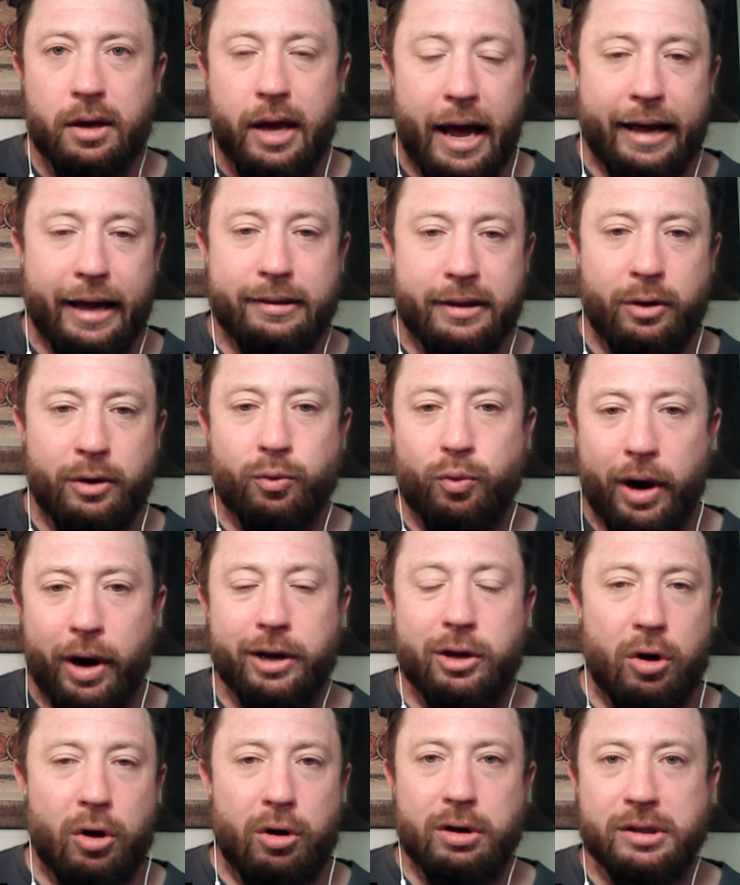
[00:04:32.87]
at the right
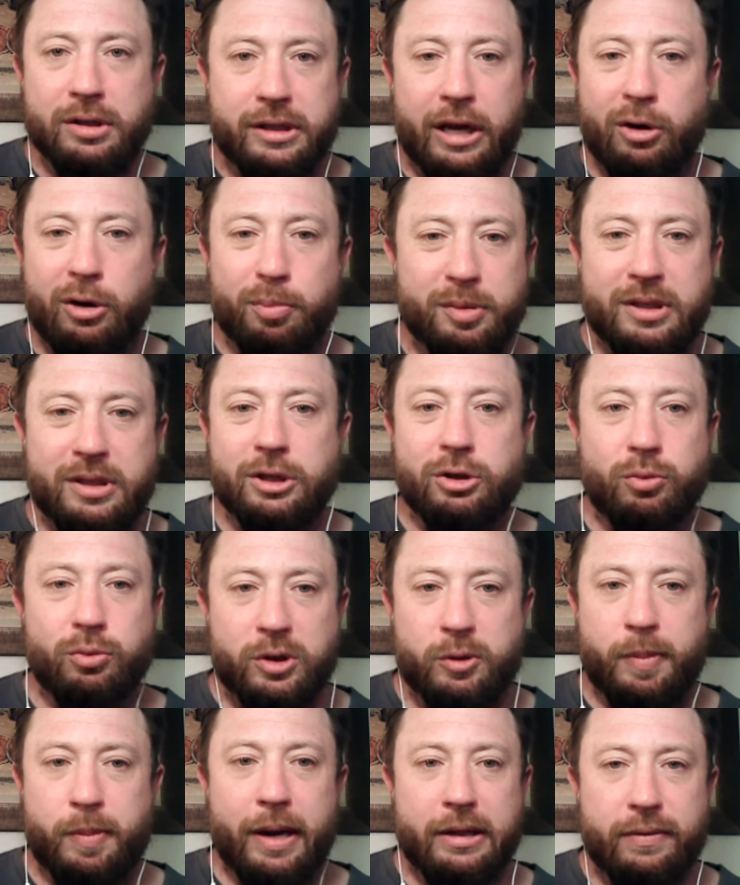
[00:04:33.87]
guard and center position,
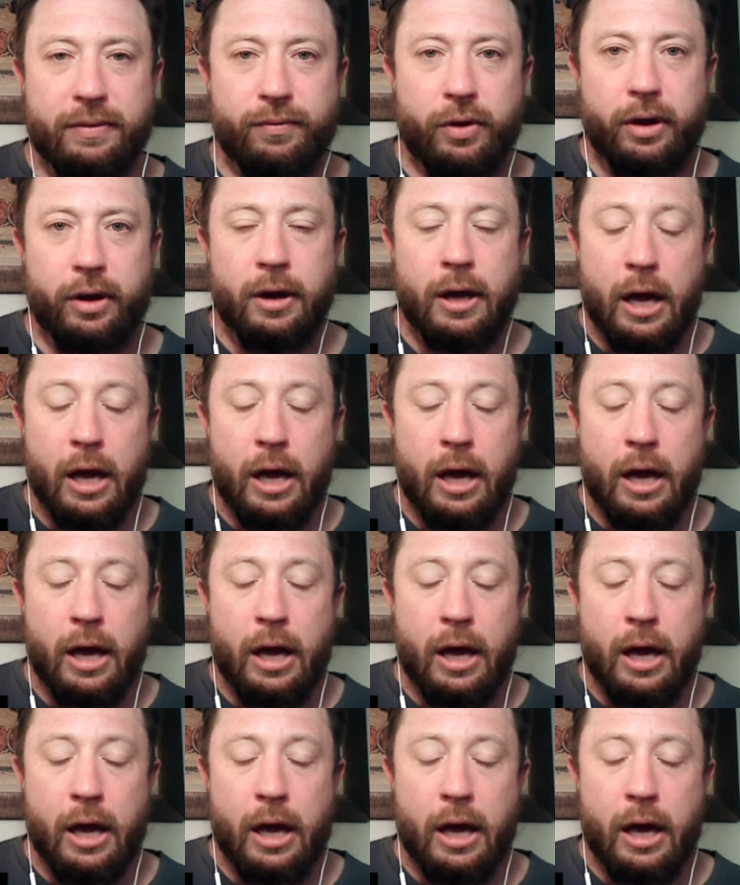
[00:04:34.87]
respectively.